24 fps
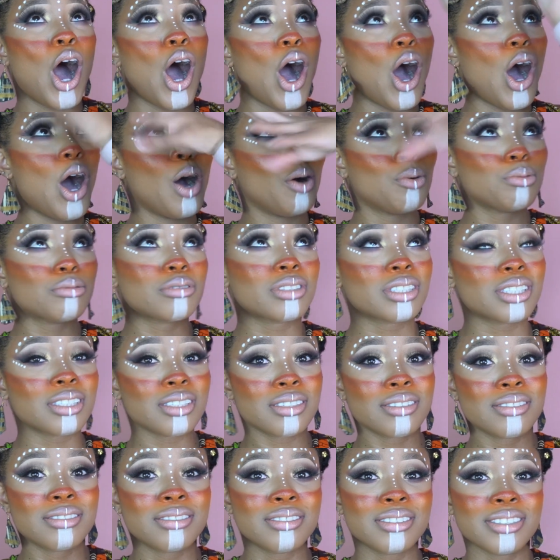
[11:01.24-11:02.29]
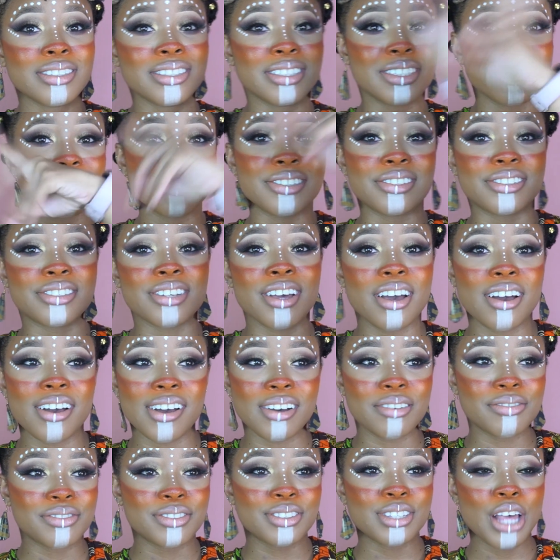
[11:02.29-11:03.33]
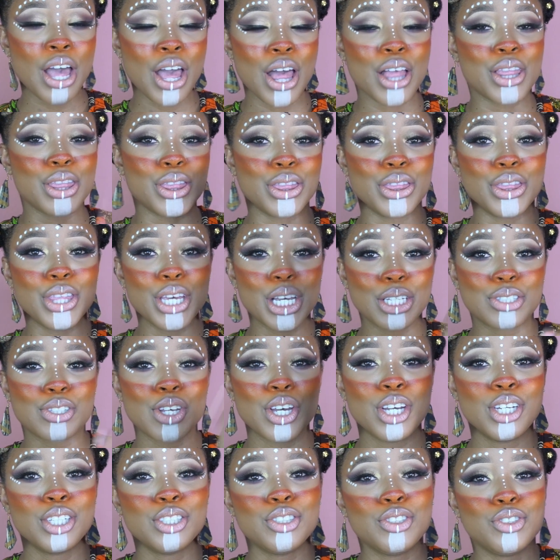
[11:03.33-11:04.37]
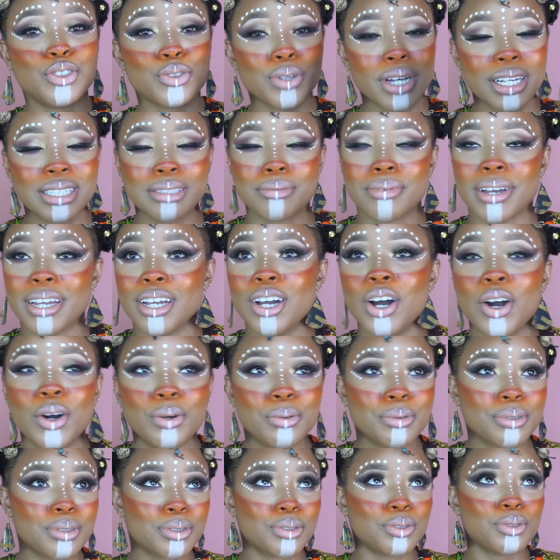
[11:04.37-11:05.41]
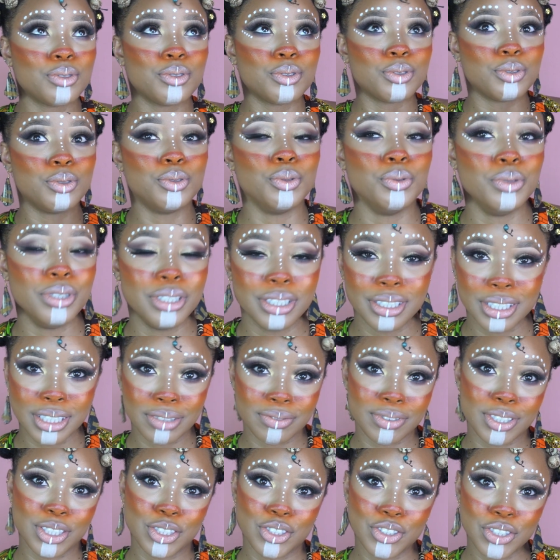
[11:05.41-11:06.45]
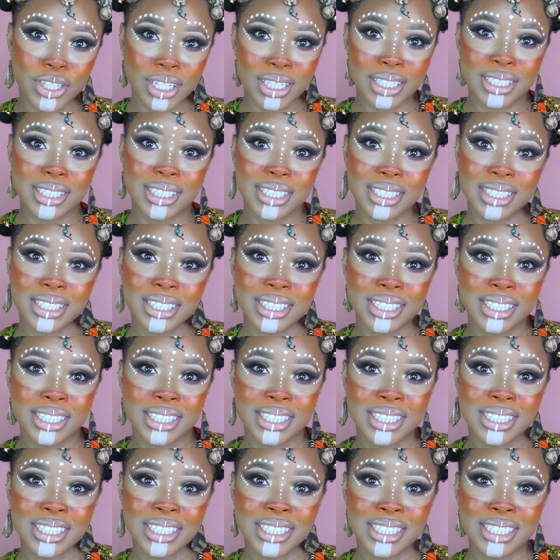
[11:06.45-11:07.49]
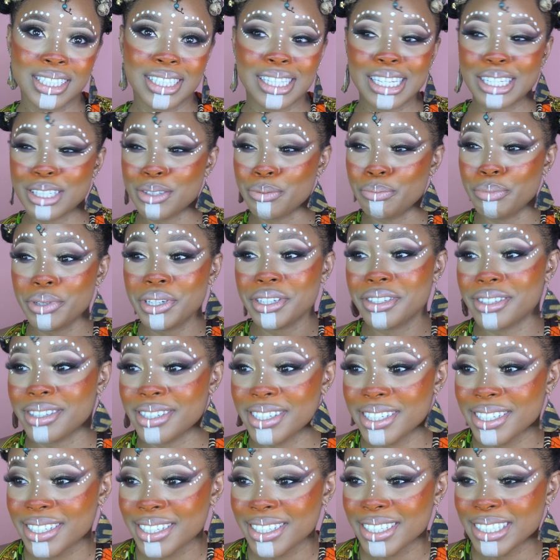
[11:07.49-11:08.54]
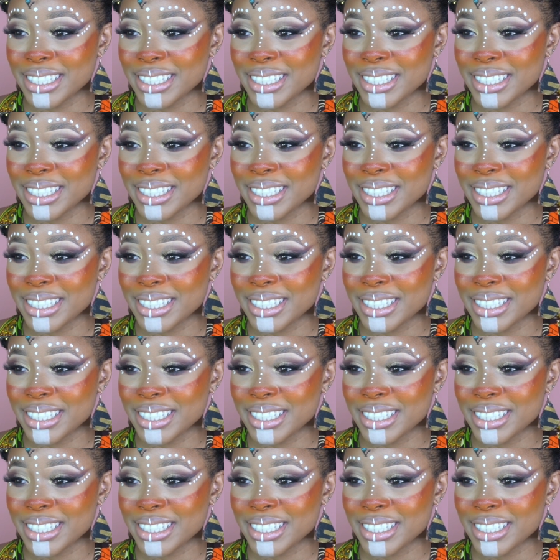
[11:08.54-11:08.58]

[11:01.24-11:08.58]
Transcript: Out deserves this dress. My house don't deserve this dress. This beat.